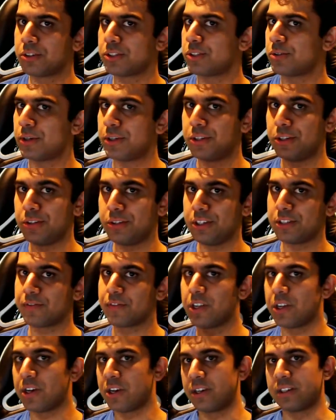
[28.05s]
so I do these
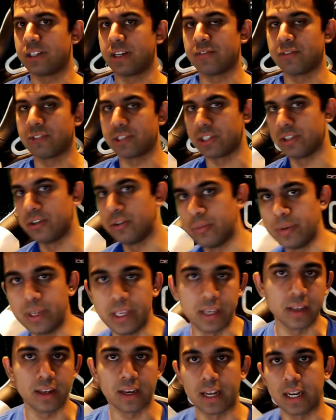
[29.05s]
vlogs every single week
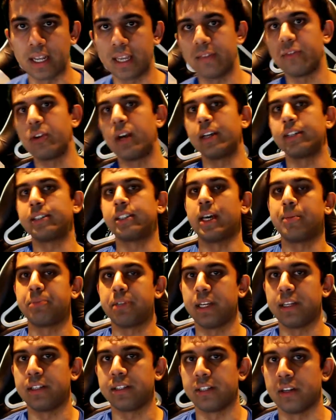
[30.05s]
and kind of give you guys
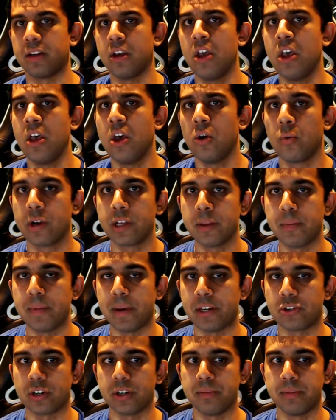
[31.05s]
updates on where the
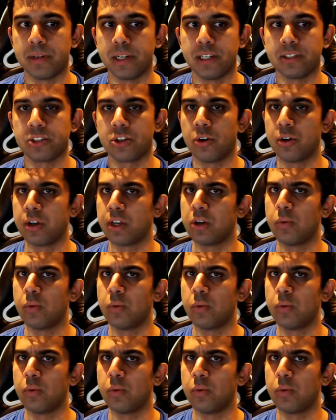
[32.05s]
Patreon money is going,